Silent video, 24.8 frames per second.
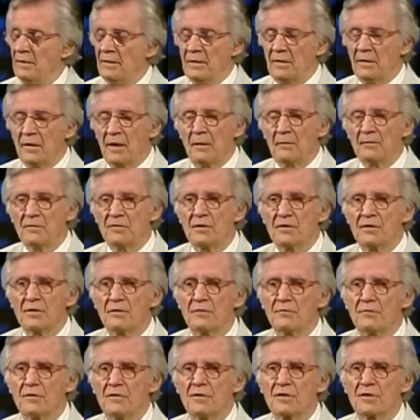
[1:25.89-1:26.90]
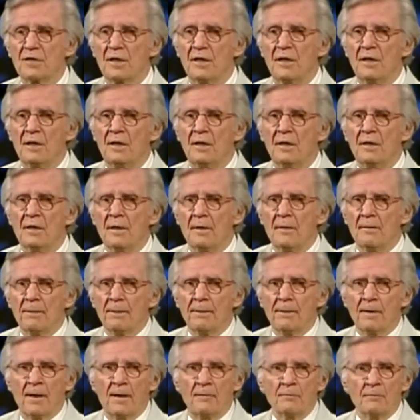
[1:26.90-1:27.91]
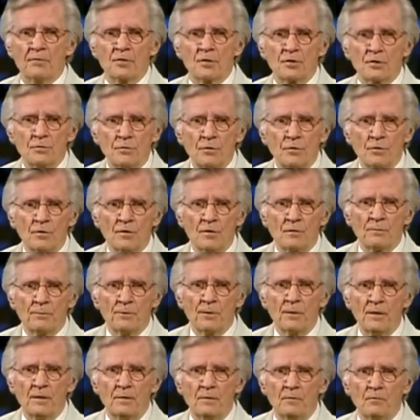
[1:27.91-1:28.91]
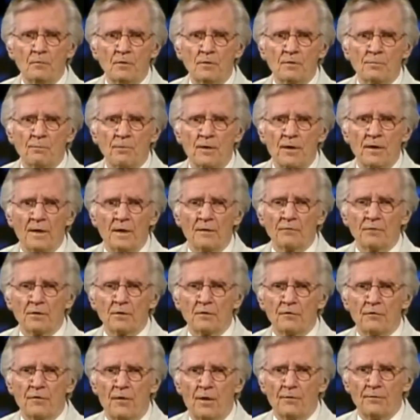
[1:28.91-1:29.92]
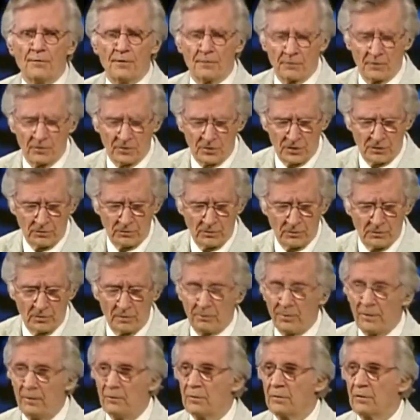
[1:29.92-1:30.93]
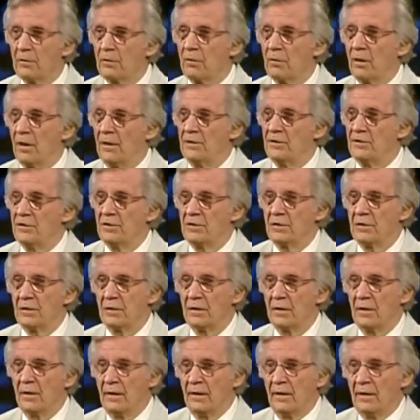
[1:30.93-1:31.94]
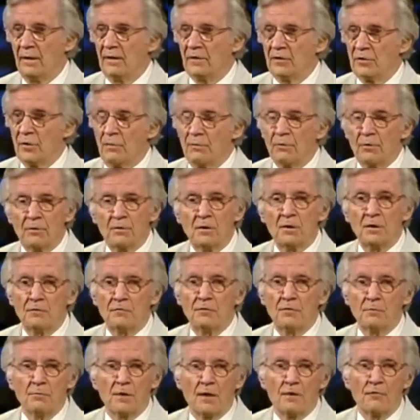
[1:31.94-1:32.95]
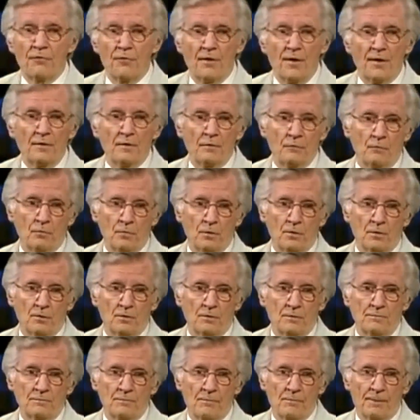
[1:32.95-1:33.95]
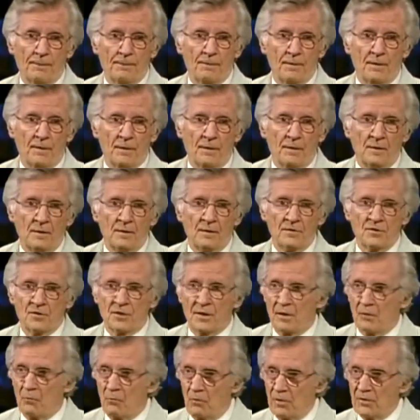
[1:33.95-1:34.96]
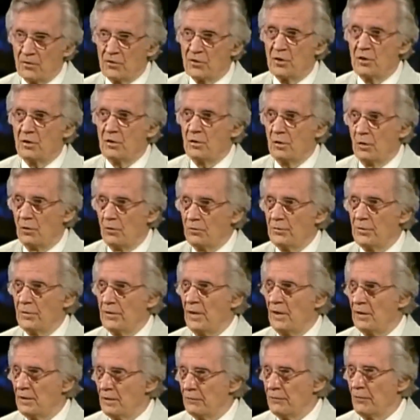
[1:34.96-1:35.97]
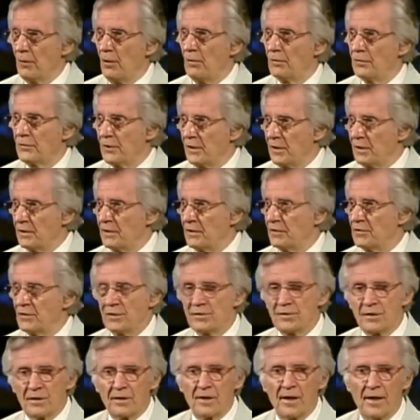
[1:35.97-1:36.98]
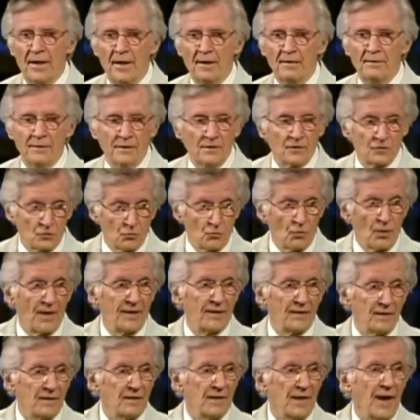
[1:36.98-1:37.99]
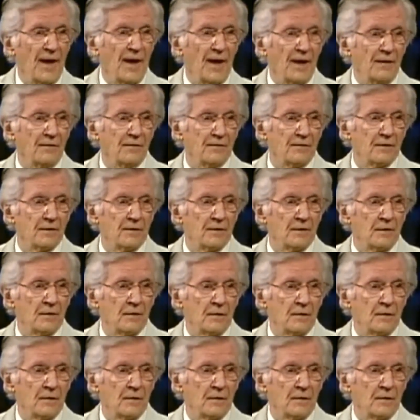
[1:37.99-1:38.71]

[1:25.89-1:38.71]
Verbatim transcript: He comes as if to say, I'm soon going to be with my Heavenly Father. I'm soon going to be with Christ. So I'm going to give you my final word. He said, I want you to know the end of all things is at hand. It's right at hand.